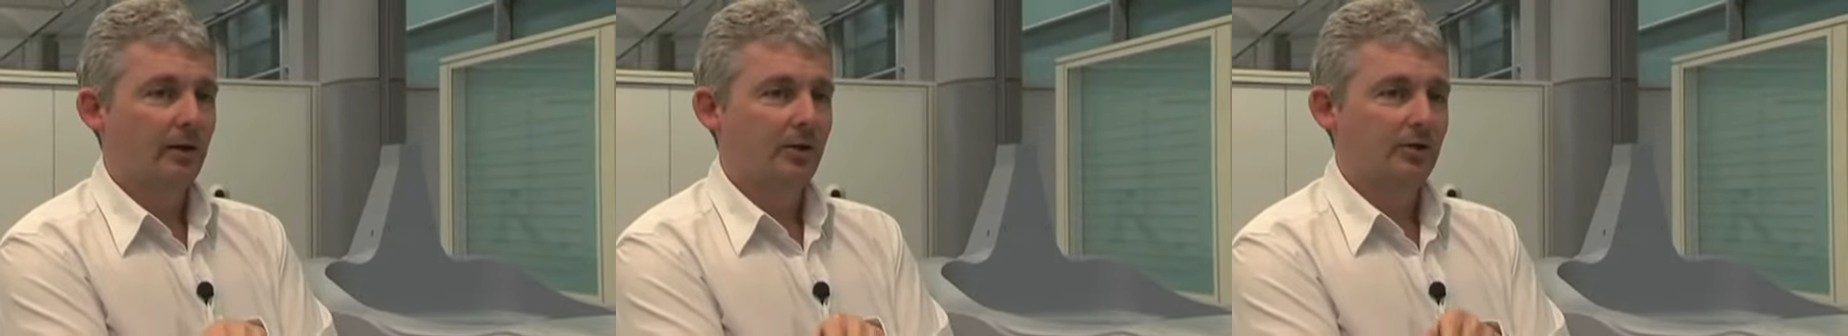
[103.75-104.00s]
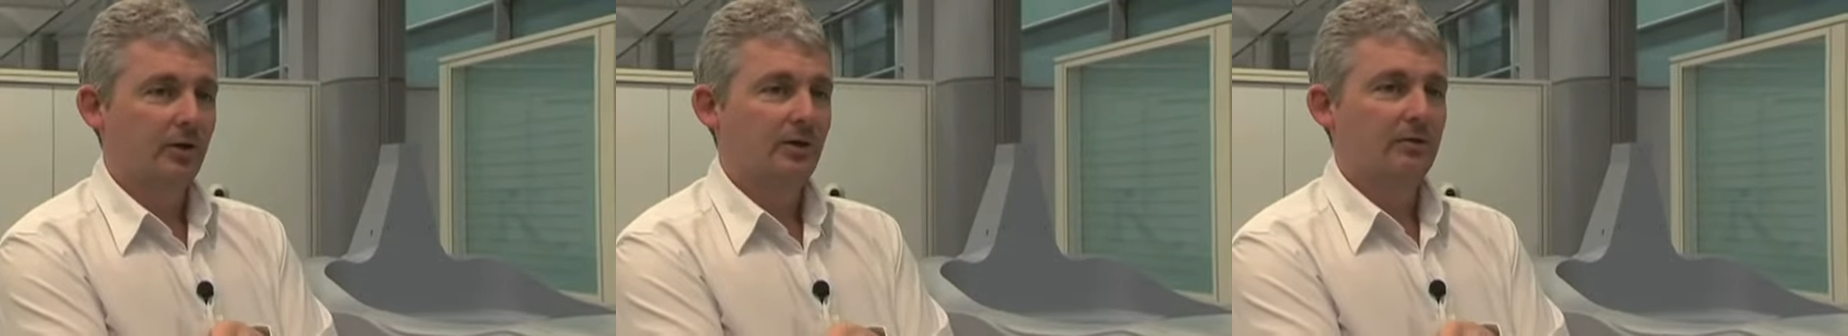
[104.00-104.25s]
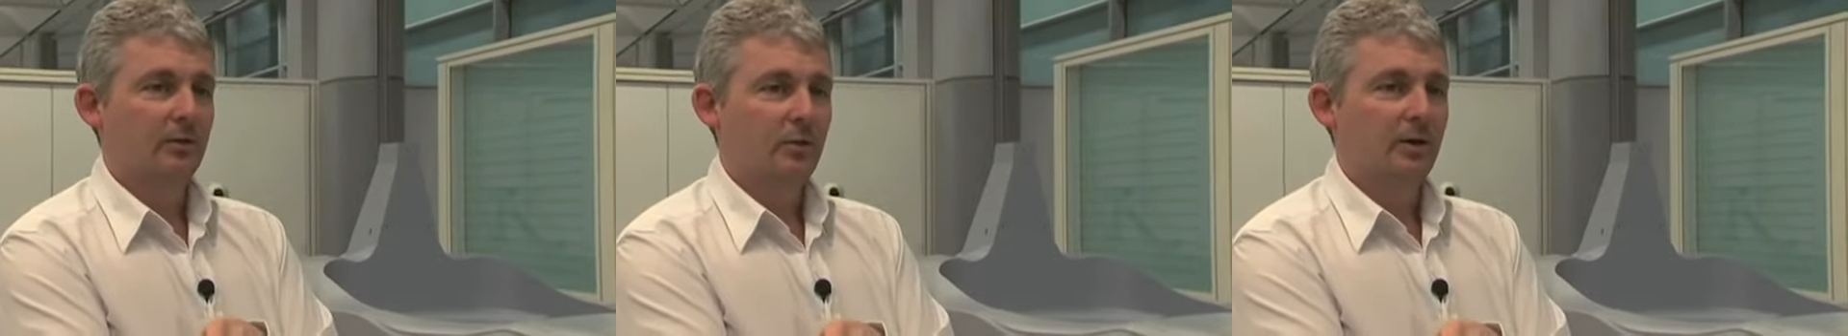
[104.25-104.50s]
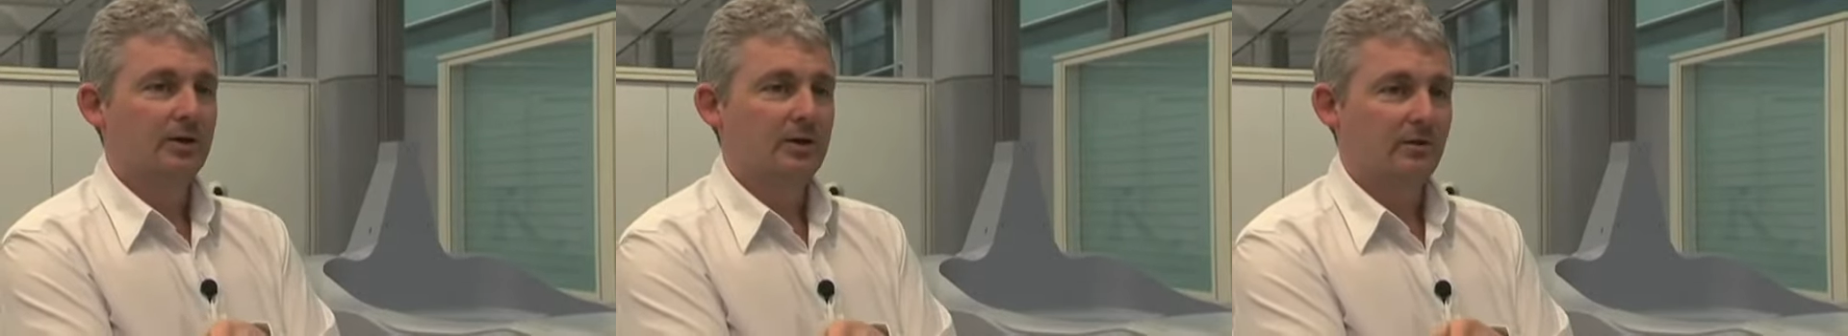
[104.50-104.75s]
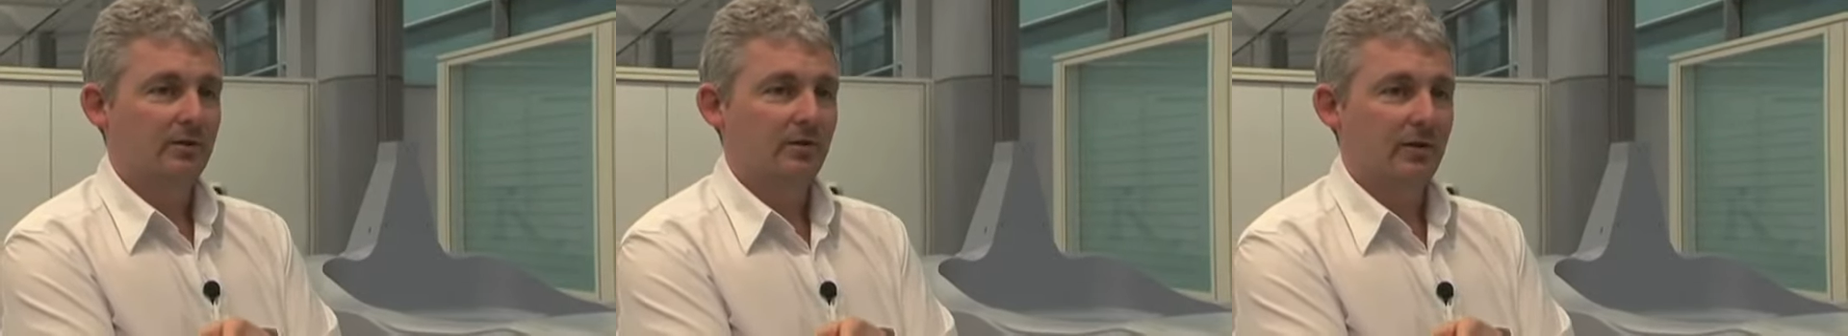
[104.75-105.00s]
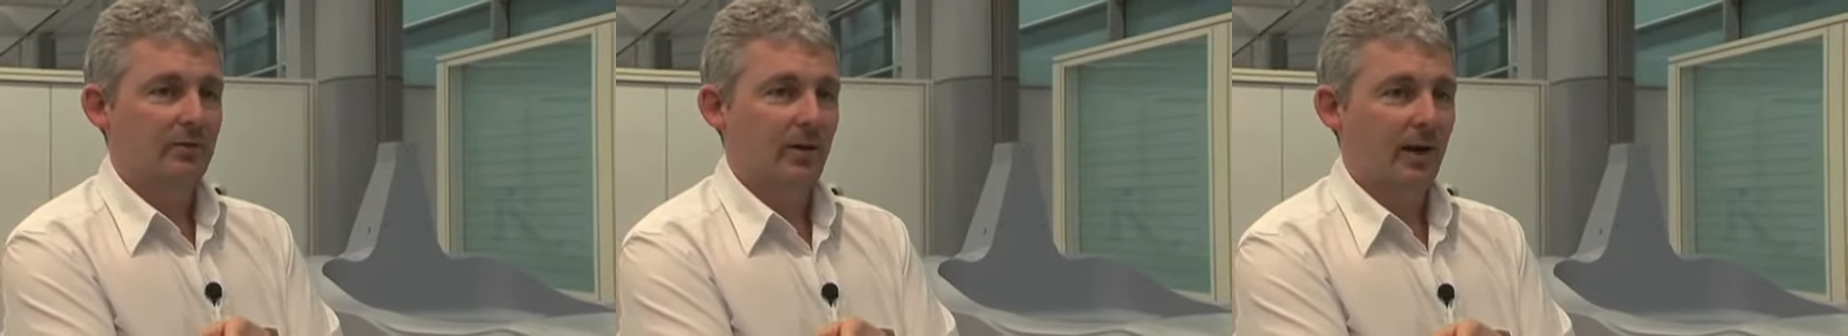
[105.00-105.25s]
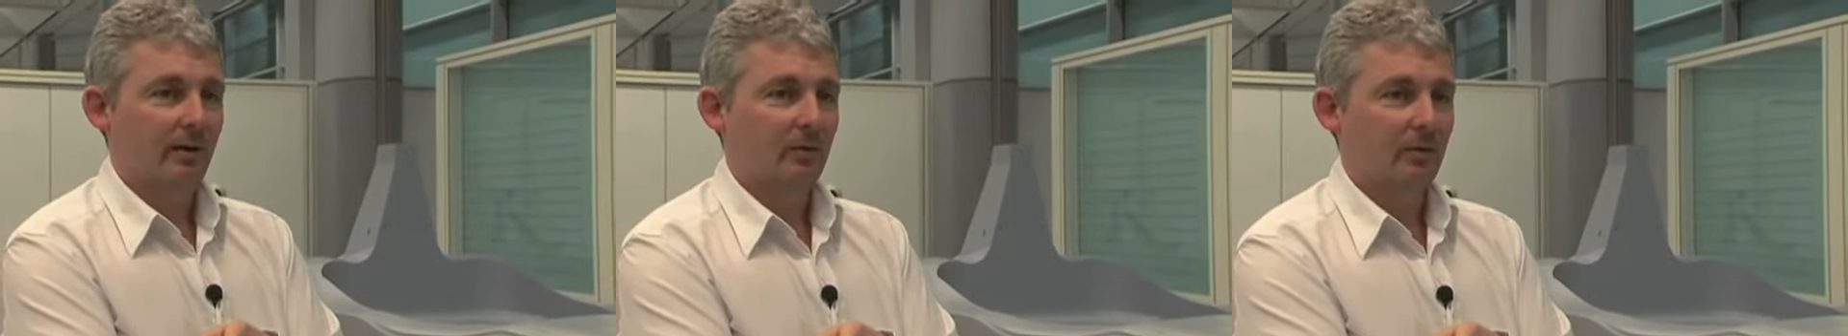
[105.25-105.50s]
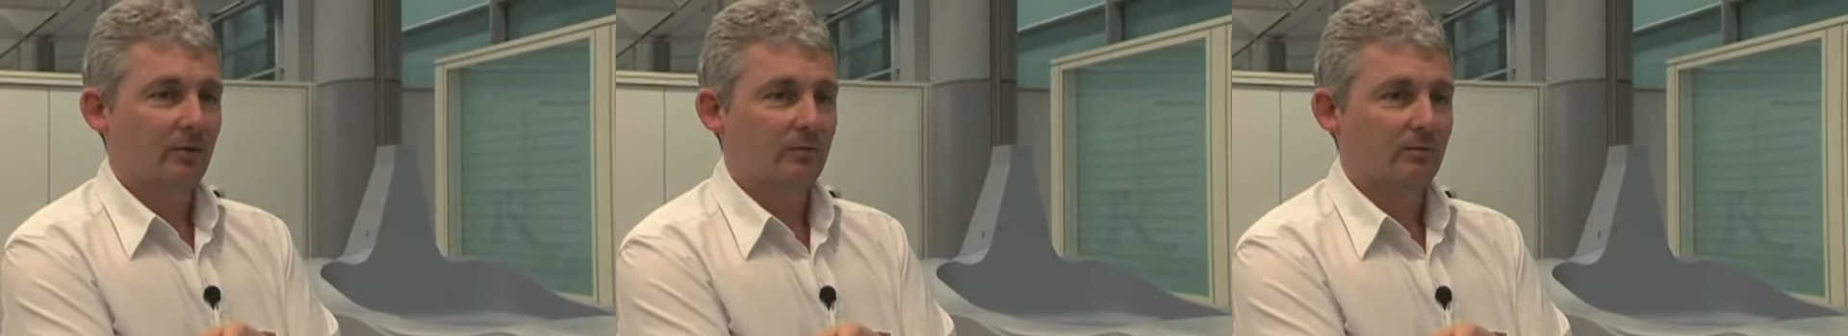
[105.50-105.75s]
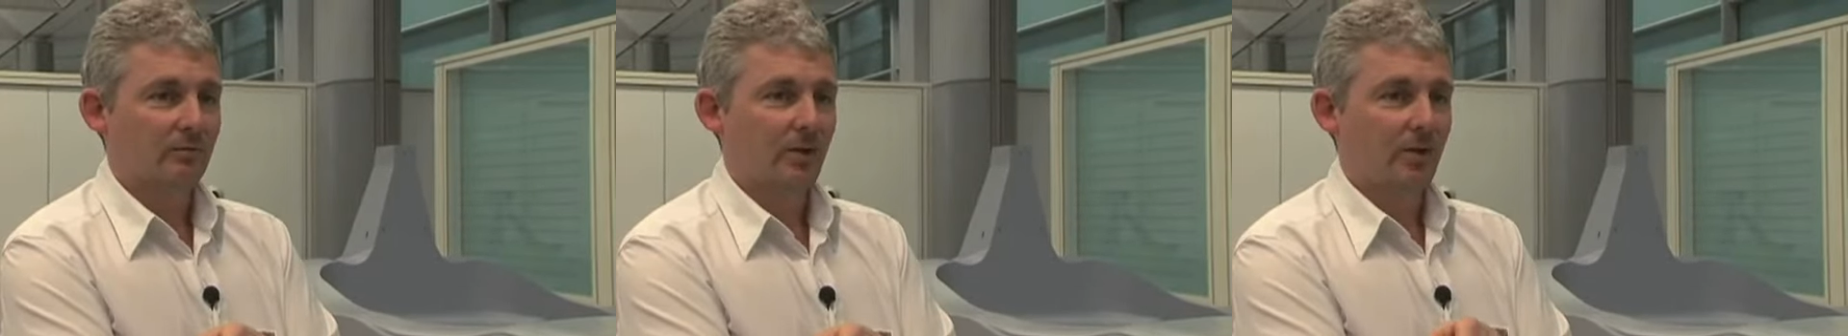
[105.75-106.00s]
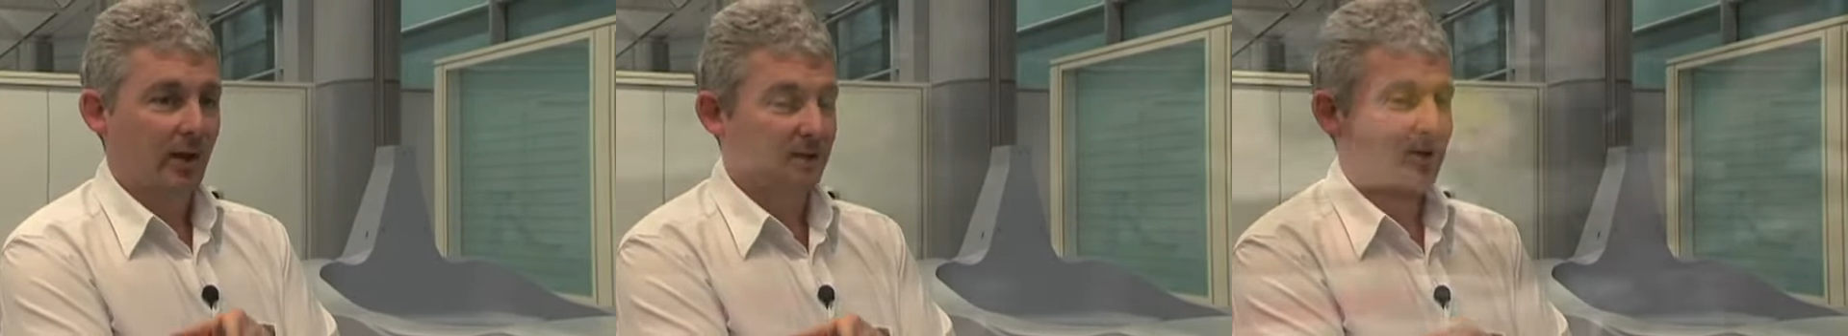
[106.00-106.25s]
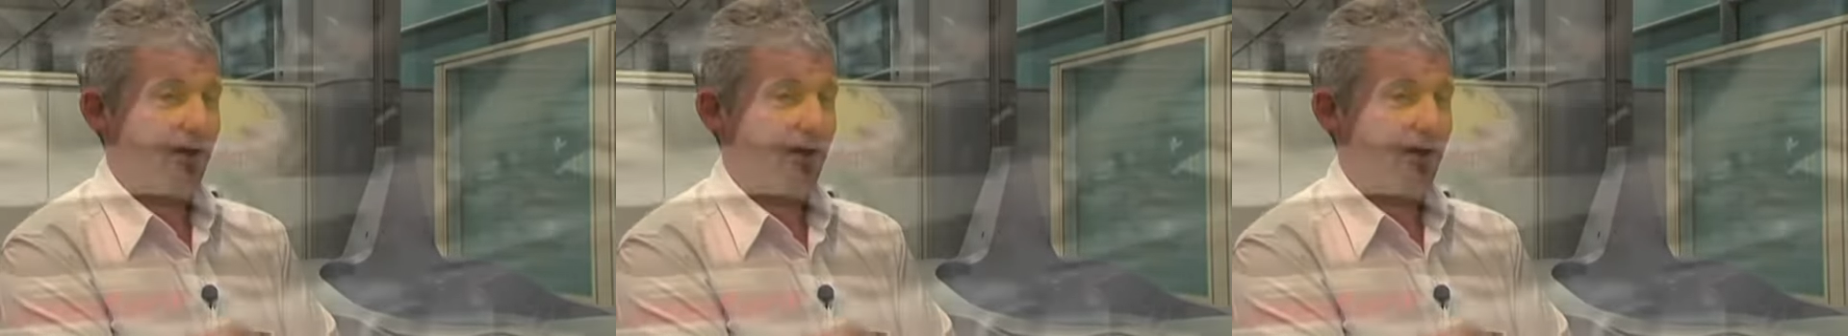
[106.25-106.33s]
a driver will always give the feedback, well, that's